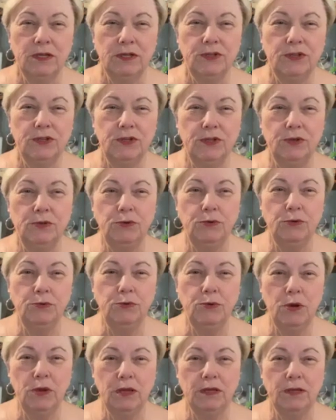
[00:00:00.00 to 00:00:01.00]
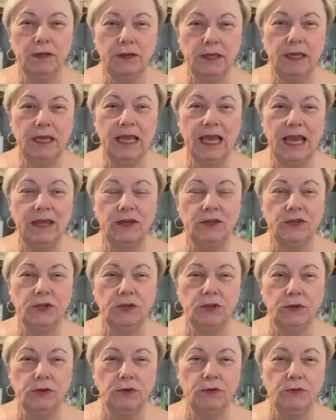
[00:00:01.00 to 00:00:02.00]
to get
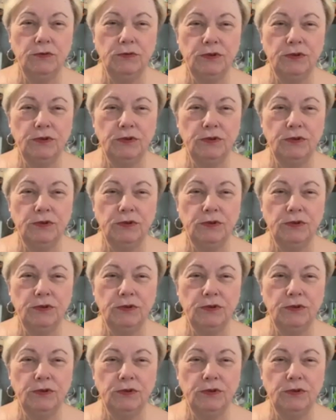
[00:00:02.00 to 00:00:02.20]
to